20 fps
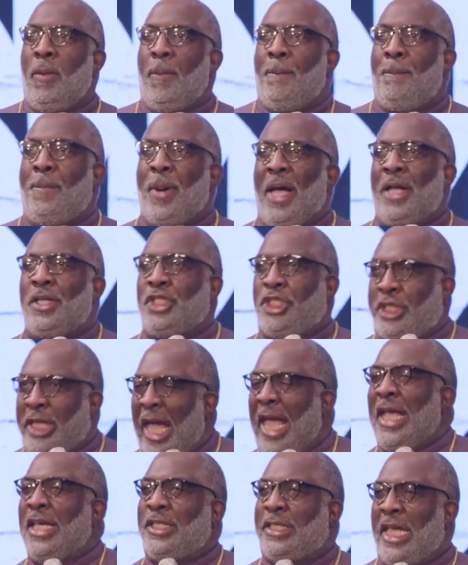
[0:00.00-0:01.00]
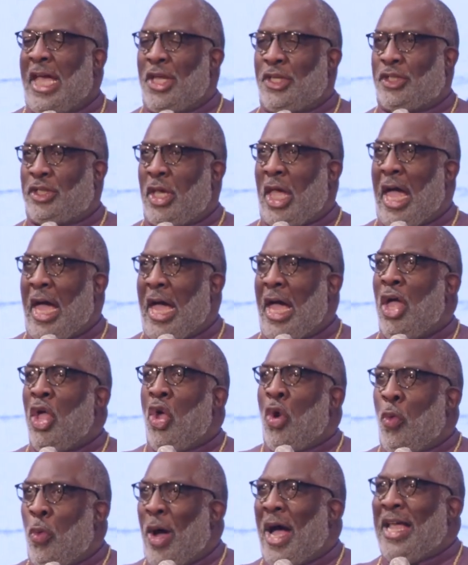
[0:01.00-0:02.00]
But Jesus uh,
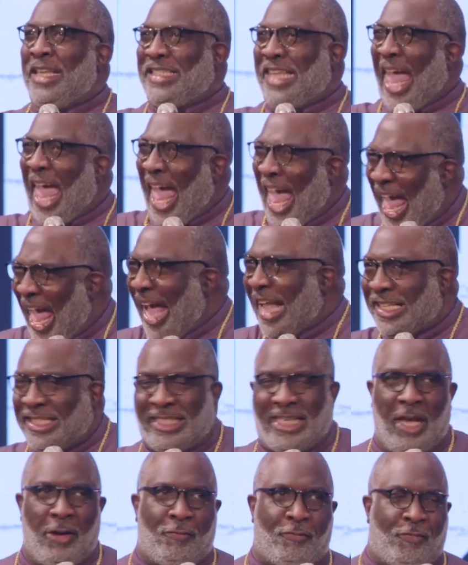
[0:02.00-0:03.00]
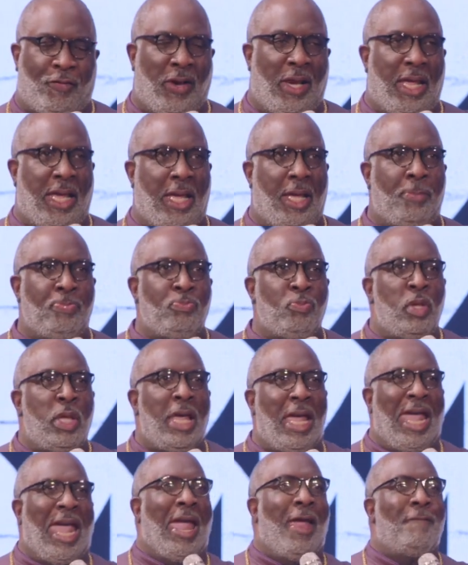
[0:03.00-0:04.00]
was actively
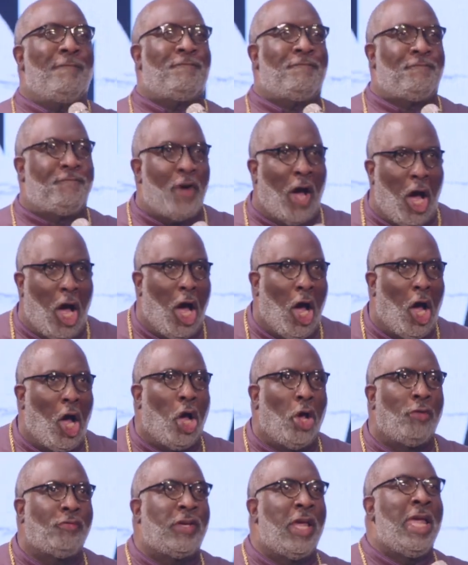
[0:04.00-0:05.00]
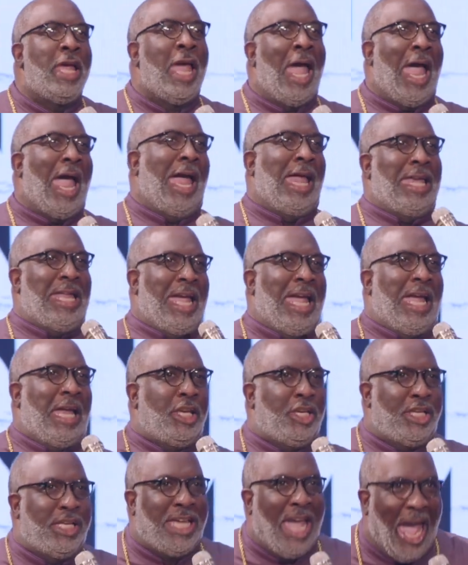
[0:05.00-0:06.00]
involved and
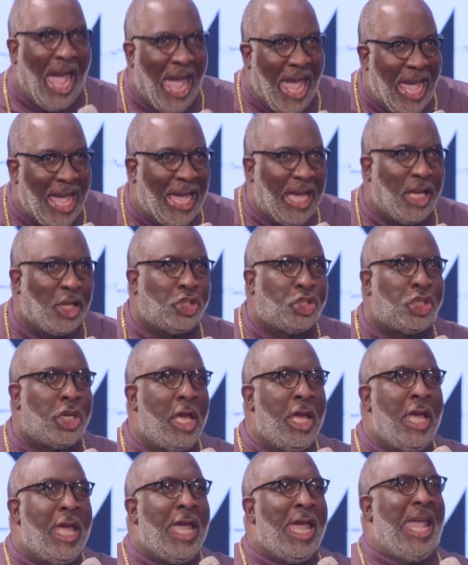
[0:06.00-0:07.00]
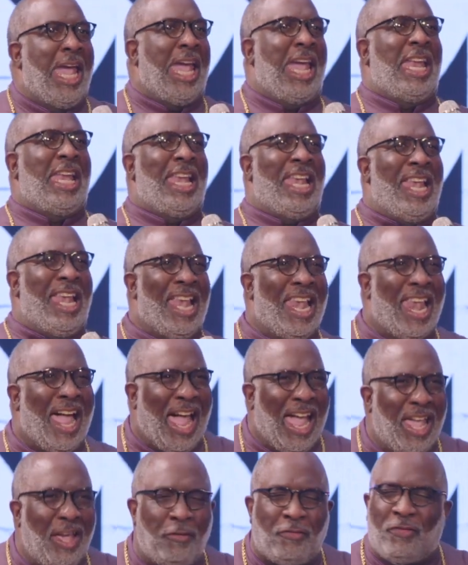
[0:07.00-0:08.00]
engaged in
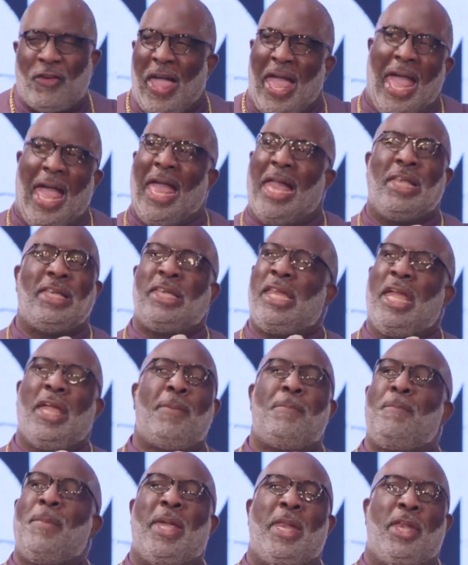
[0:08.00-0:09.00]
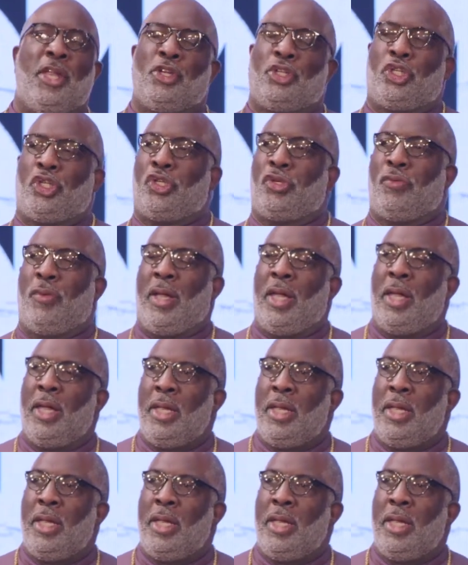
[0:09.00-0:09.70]
life and in ministry.